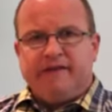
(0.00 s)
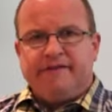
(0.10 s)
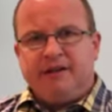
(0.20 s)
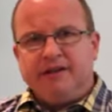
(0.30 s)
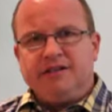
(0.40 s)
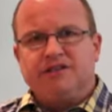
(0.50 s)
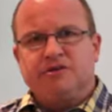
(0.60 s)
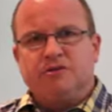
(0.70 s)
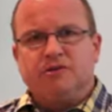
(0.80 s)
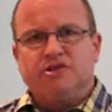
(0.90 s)
Feelings
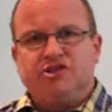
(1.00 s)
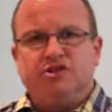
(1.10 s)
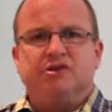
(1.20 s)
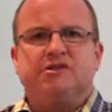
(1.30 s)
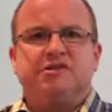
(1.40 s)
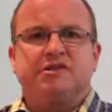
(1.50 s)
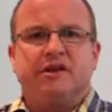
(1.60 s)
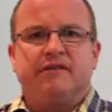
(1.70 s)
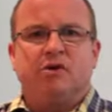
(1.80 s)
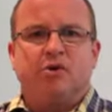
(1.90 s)
towards Judas
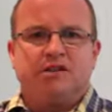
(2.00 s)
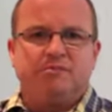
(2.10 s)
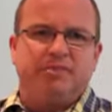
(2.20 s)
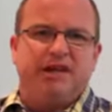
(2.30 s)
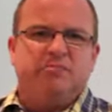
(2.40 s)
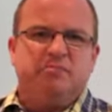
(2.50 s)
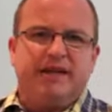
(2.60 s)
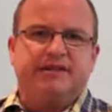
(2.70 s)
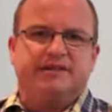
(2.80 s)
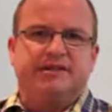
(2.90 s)
have always been
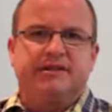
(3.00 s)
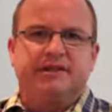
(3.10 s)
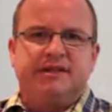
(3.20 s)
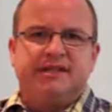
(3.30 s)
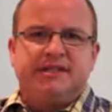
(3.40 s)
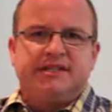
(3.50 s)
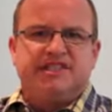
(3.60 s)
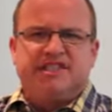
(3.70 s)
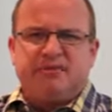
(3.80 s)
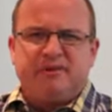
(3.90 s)
mixed.
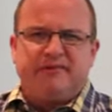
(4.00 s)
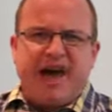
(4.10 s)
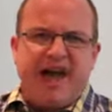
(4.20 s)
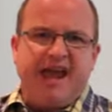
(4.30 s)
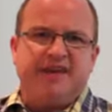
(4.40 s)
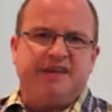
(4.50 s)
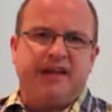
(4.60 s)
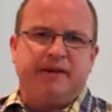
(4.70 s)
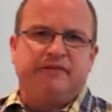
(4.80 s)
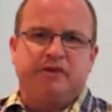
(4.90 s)
Some have hated
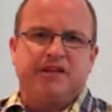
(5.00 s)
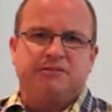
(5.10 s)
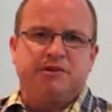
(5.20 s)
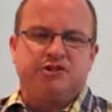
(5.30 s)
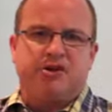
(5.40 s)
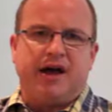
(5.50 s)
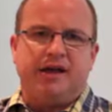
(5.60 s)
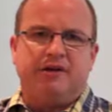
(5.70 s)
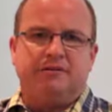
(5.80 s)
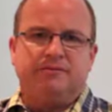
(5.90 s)
him for his
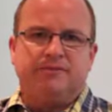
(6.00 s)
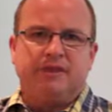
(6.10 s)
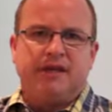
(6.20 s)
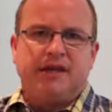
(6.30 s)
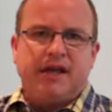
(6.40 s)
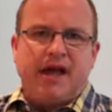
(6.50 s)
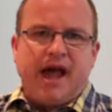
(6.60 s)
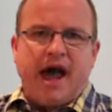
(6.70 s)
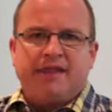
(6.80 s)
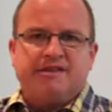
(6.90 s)
betrayal.
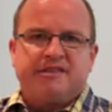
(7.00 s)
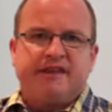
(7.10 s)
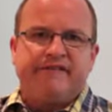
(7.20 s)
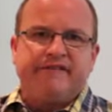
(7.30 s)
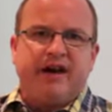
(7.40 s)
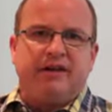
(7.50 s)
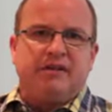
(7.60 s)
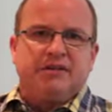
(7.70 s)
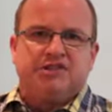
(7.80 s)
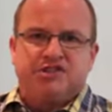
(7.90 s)
Others have
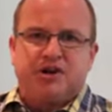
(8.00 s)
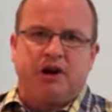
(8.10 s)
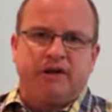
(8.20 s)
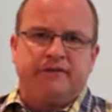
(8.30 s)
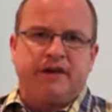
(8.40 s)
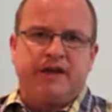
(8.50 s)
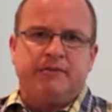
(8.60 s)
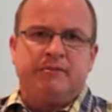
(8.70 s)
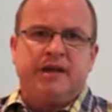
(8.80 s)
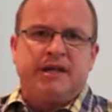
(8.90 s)
felt sorry for
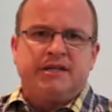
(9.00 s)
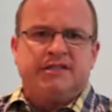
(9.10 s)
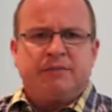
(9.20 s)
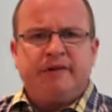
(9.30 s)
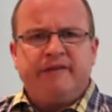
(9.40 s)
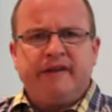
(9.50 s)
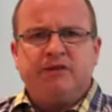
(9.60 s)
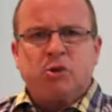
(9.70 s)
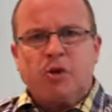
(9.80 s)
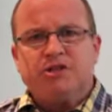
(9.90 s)
him. Some have
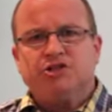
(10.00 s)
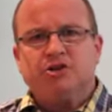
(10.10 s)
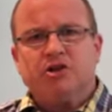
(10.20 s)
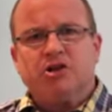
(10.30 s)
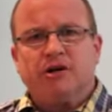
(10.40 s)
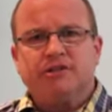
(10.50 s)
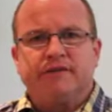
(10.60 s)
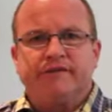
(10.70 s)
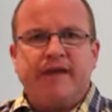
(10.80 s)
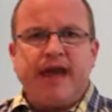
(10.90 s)
even questioned God's
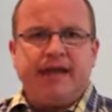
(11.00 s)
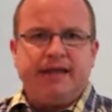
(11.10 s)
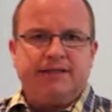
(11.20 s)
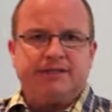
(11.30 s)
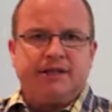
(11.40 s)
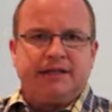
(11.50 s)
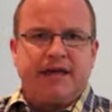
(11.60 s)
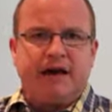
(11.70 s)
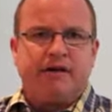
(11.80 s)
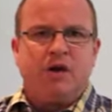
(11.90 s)
fairness in
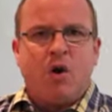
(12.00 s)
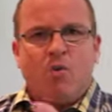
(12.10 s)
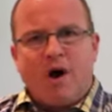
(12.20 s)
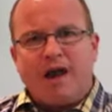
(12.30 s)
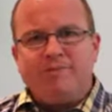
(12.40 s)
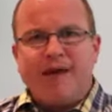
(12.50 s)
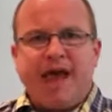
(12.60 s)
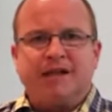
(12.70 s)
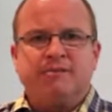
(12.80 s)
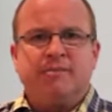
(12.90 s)
allowing one
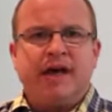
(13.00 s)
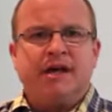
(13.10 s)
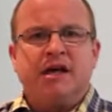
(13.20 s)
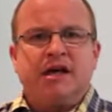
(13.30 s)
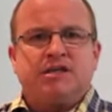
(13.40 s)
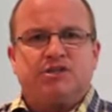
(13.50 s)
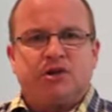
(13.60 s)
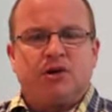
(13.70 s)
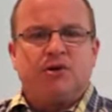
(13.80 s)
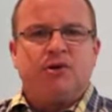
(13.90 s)
man to bear
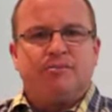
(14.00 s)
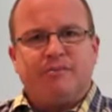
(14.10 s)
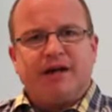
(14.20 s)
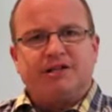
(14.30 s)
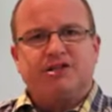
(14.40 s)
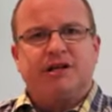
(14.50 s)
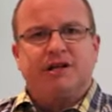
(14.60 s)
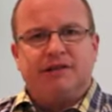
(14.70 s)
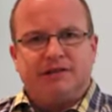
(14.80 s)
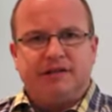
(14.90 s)
so
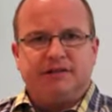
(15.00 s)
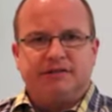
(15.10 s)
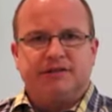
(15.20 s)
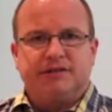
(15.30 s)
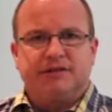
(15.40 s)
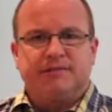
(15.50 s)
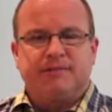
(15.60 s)
much guilt.